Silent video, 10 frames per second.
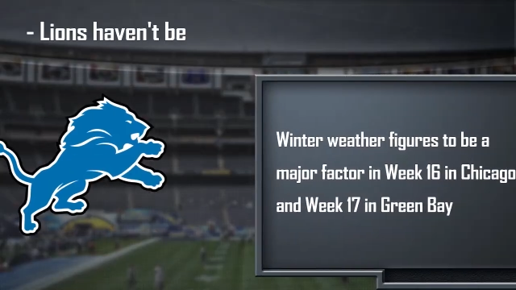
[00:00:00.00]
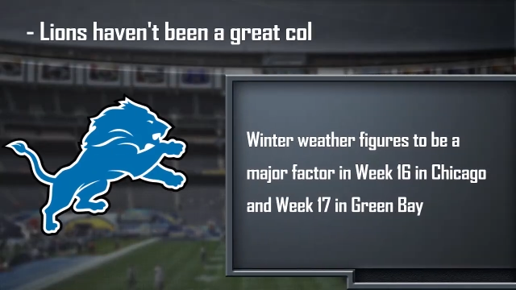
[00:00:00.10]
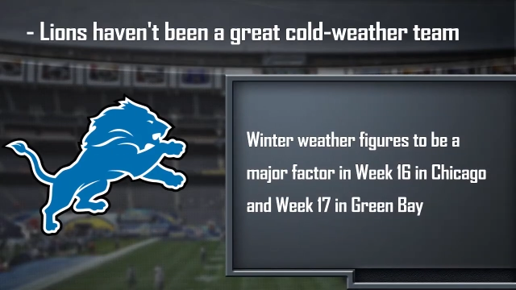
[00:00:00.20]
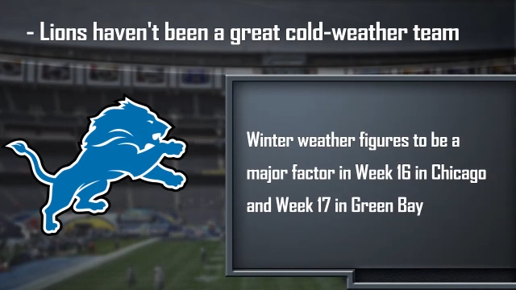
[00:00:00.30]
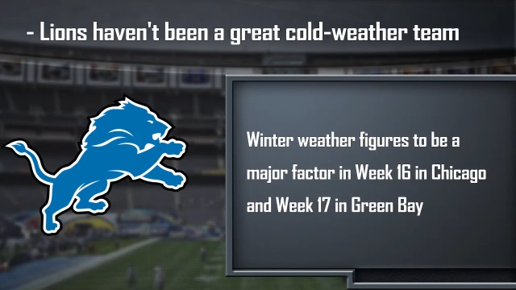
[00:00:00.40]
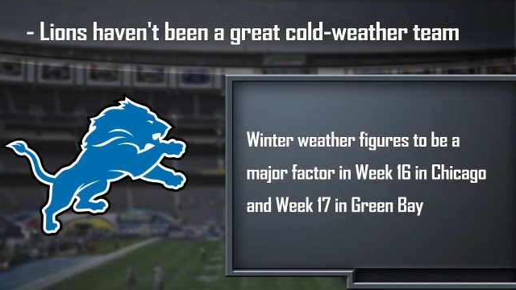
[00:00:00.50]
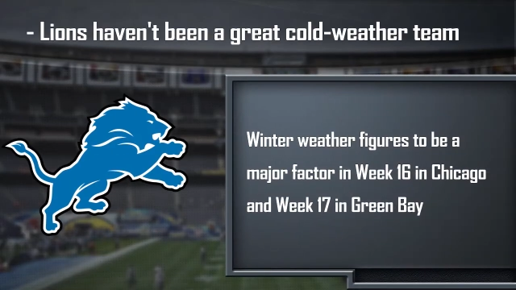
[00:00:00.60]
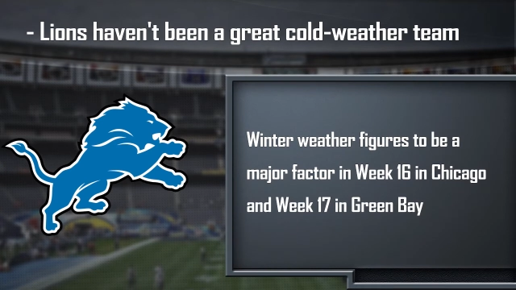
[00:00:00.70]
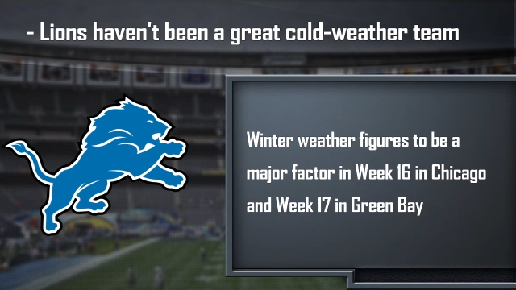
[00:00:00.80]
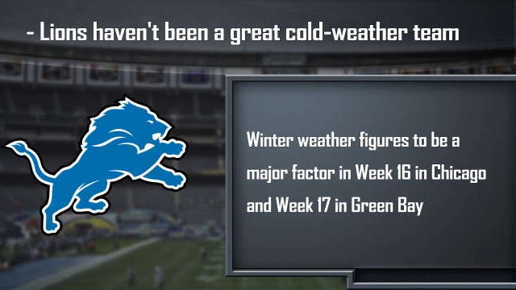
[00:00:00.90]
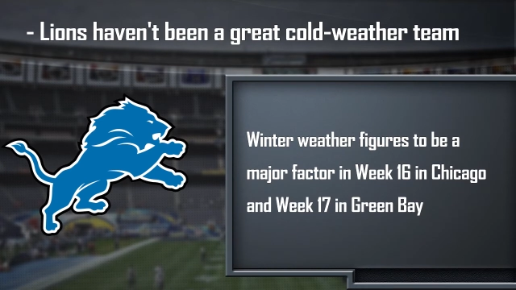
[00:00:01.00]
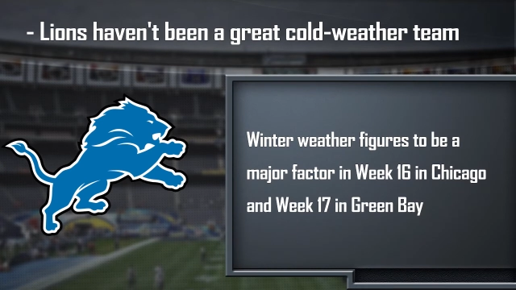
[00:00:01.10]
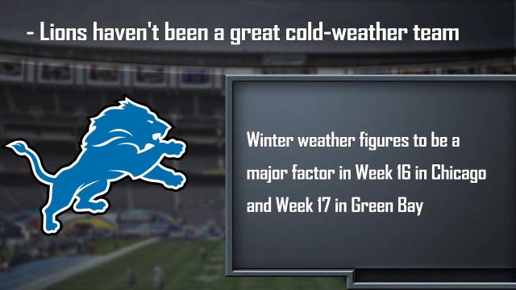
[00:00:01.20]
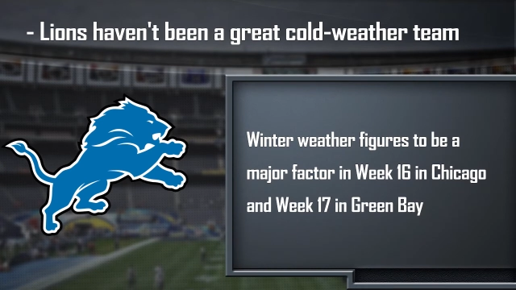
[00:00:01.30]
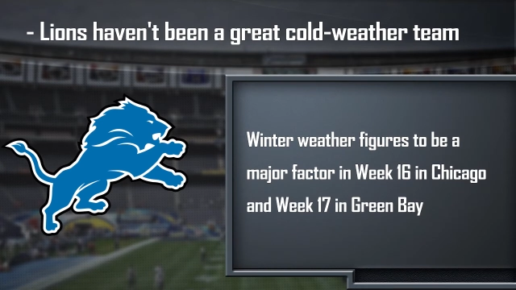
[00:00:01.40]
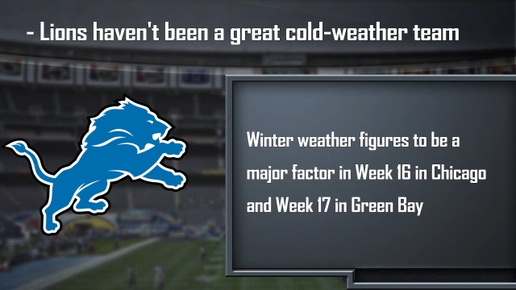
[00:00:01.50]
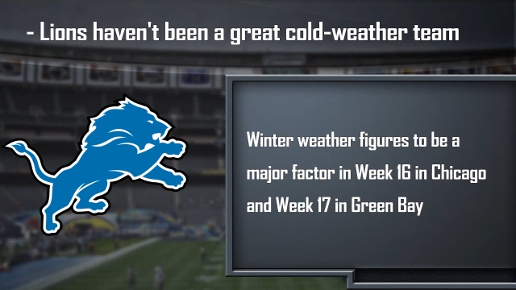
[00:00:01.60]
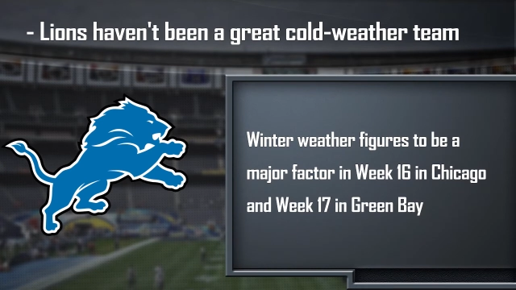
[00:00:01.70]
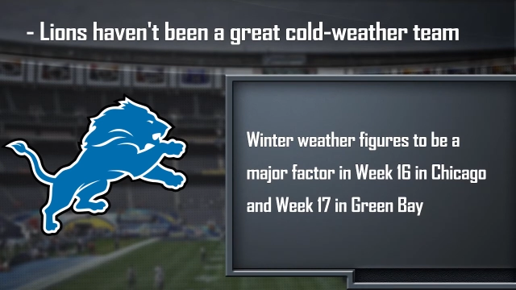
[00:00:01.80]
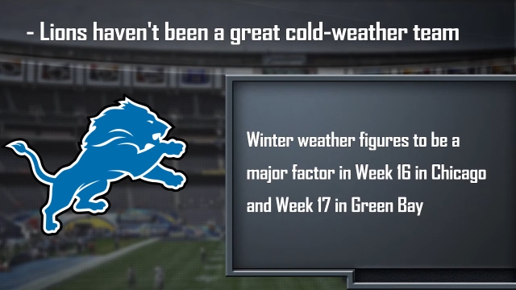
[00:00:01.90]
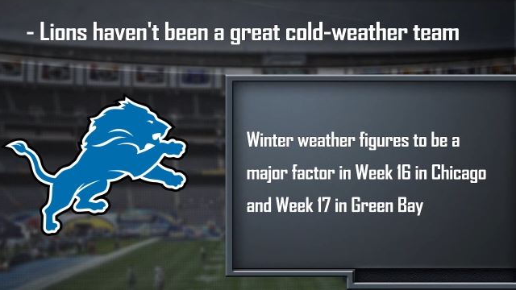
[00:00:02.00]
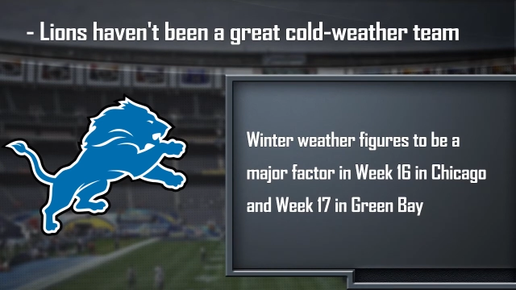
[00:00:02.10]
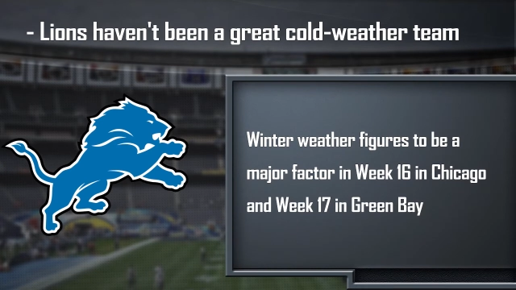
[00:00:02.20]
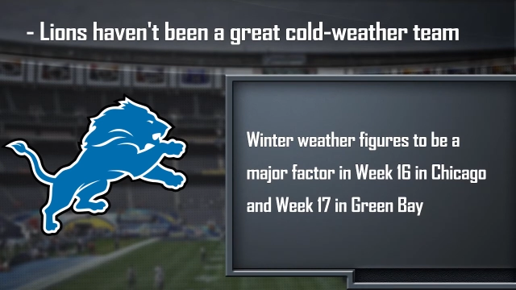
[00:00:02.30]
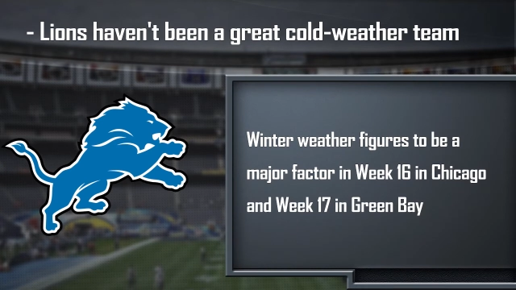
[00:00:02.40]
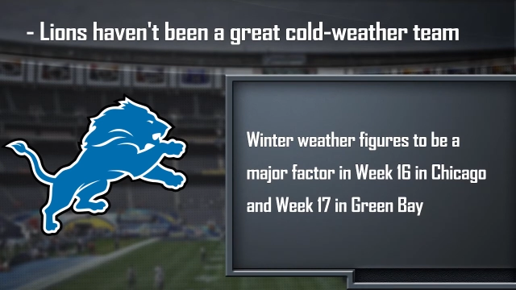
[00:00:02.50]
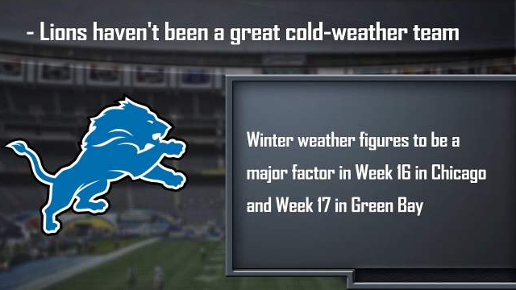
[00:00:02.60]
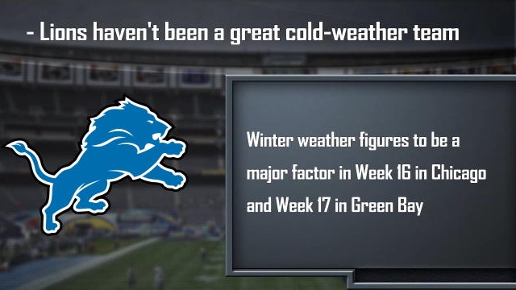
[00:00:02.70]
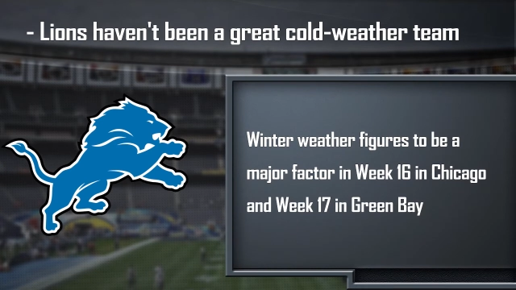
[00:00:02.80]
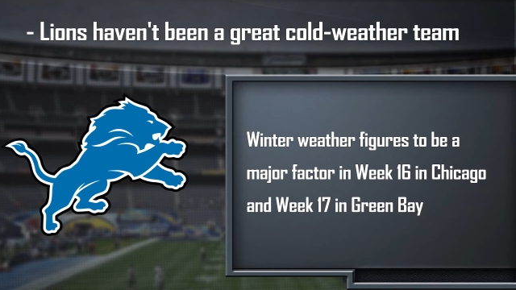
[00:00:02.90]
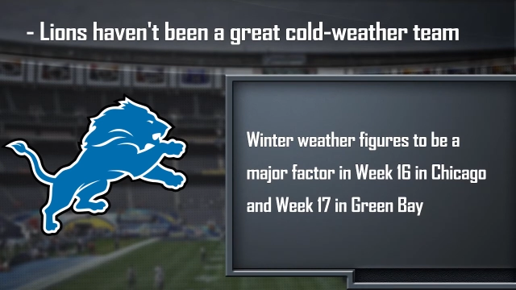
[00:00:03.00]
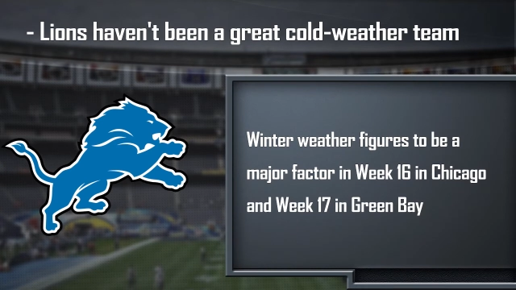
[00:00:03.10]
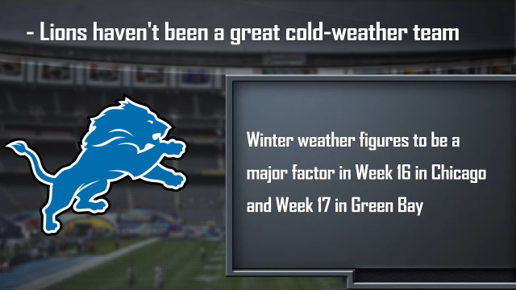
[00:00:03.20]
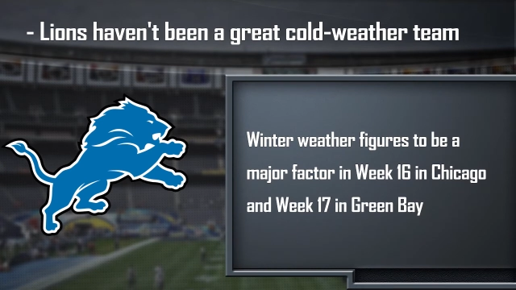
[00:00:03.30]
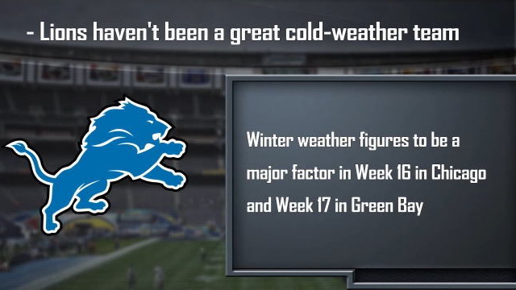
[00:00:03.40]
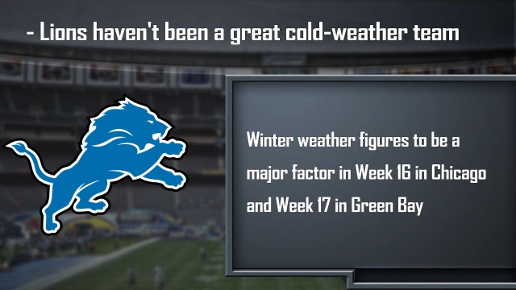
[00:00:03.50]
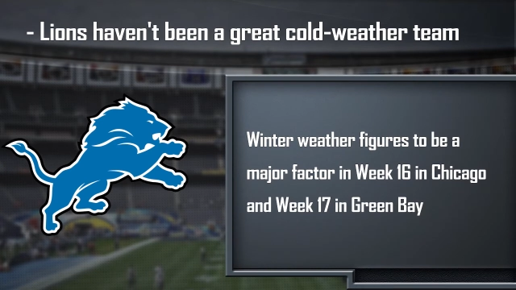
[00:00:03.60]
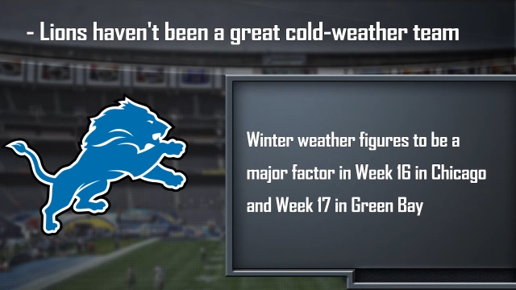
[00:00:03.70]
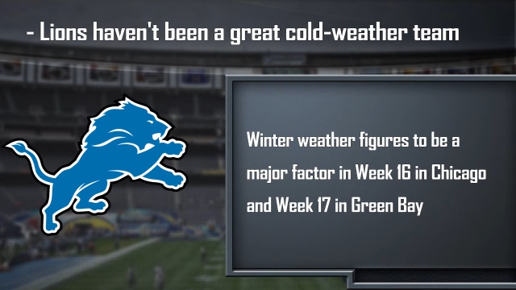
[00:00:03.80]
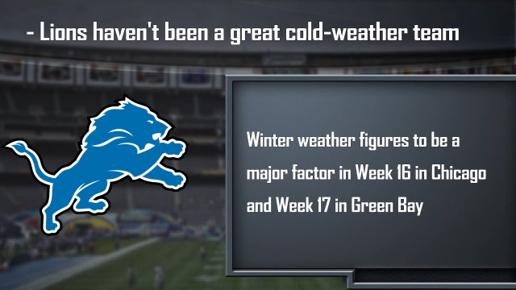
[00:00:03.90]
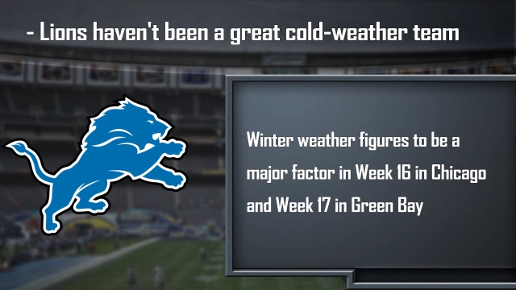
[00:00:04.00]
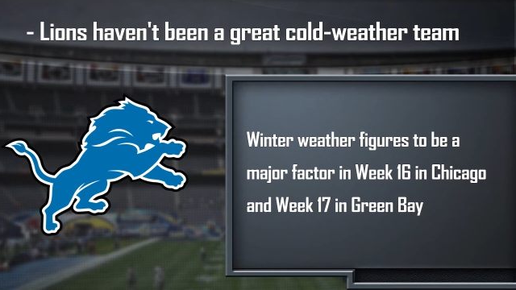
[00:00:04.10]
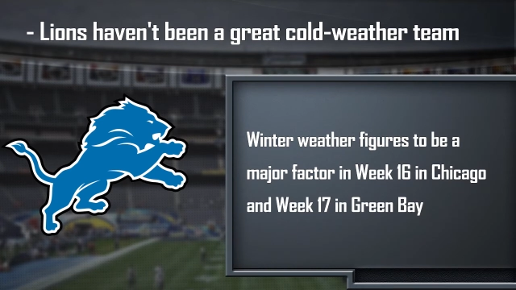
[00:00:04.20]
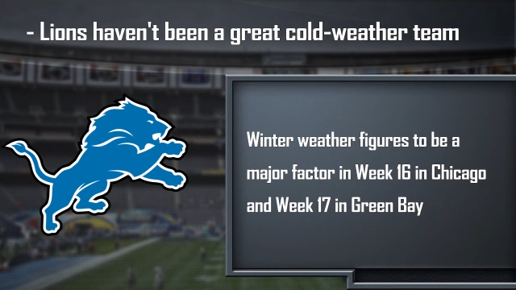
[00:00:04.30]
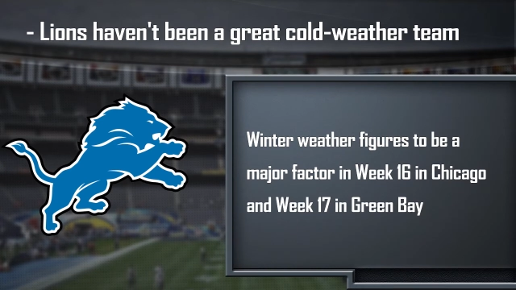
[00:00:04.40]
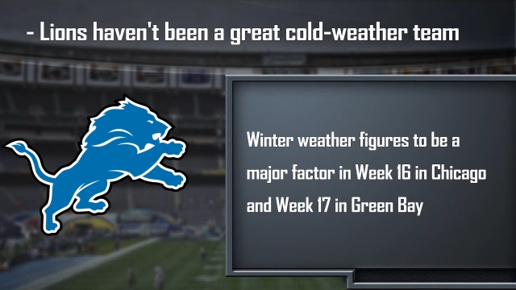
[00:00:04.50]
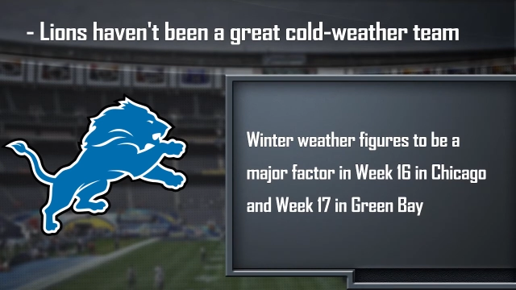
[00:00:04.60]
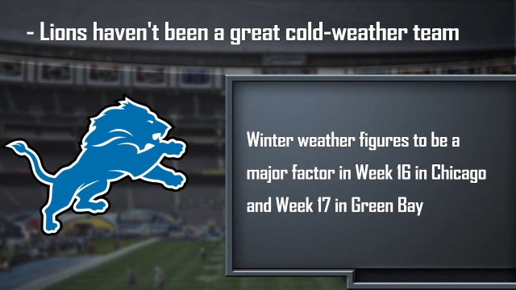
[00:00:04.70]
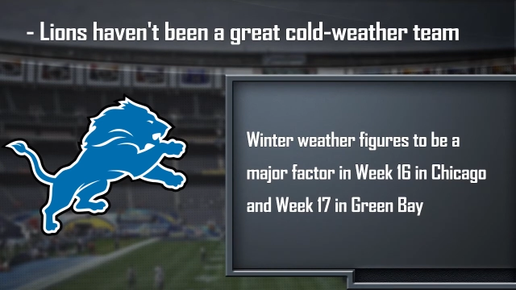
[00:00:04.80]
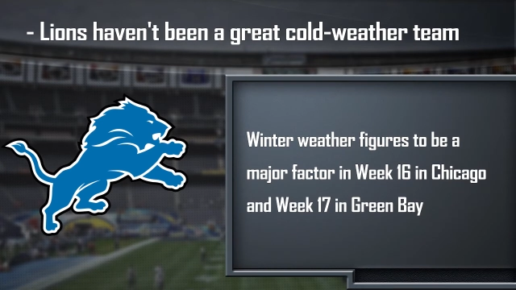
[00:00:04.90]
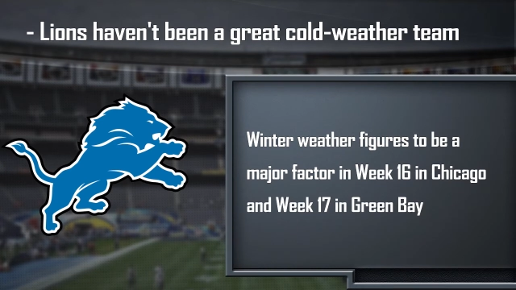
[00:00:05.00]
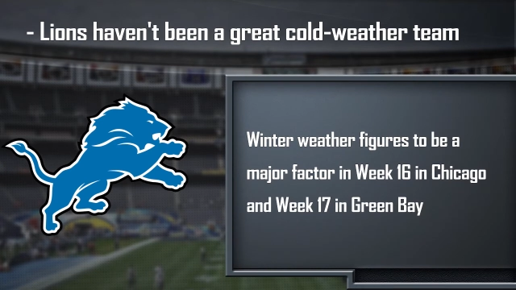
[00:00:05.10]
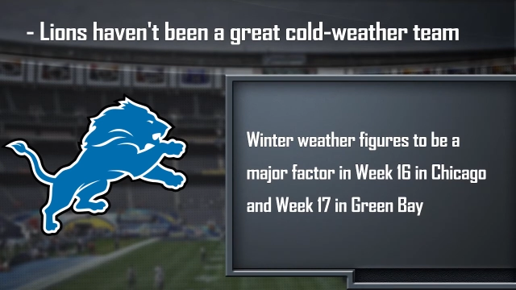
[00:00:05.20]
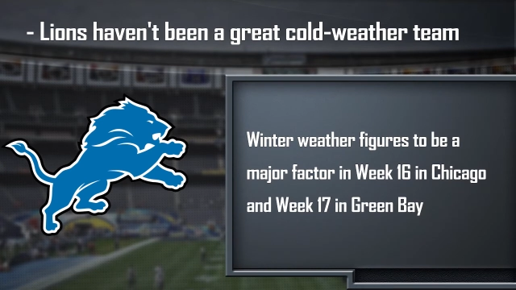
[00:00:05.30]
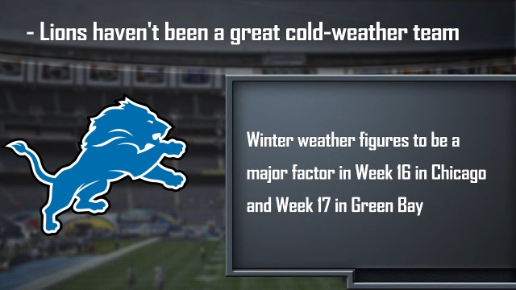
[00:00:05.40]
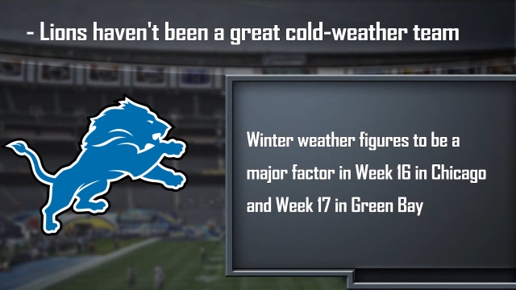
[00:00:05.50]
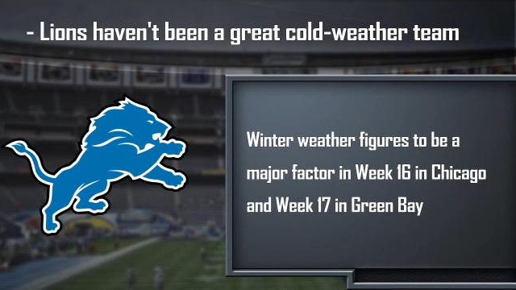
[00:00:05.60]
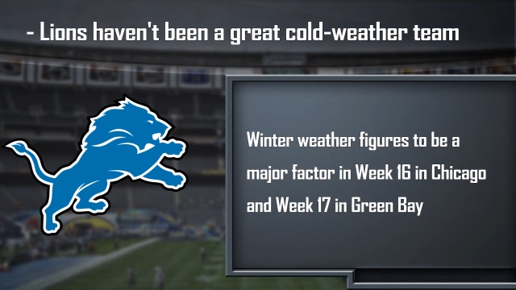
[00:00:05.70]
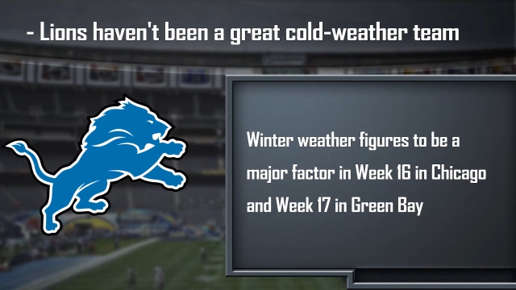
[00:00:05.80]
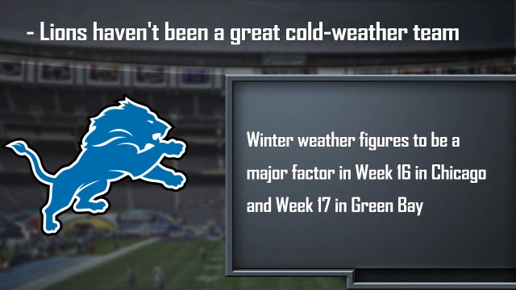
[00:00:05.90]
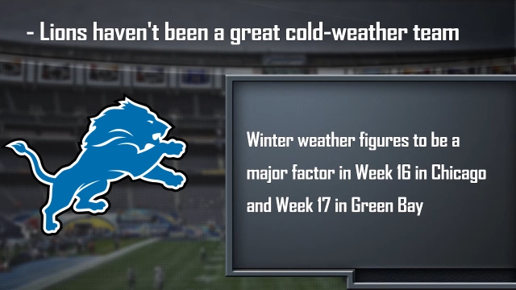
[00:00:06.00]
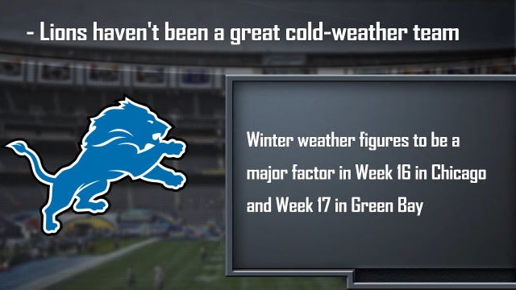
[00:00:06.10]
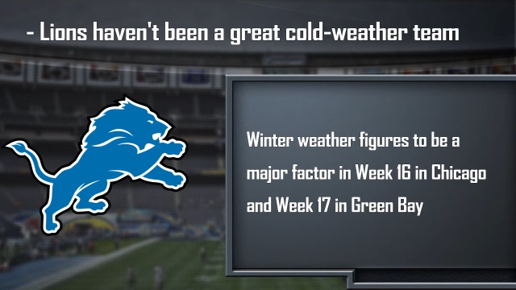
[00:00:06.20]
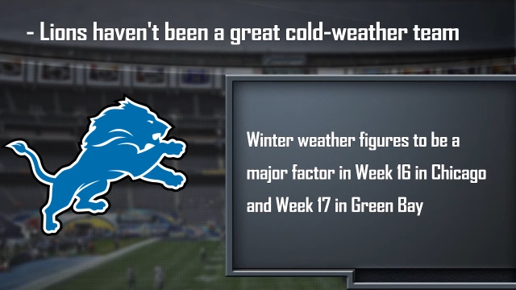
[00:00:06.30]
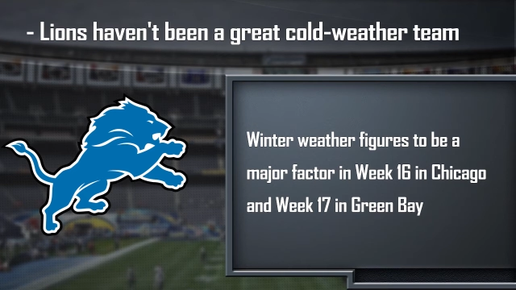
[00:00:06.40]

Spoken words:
(no speaker visible)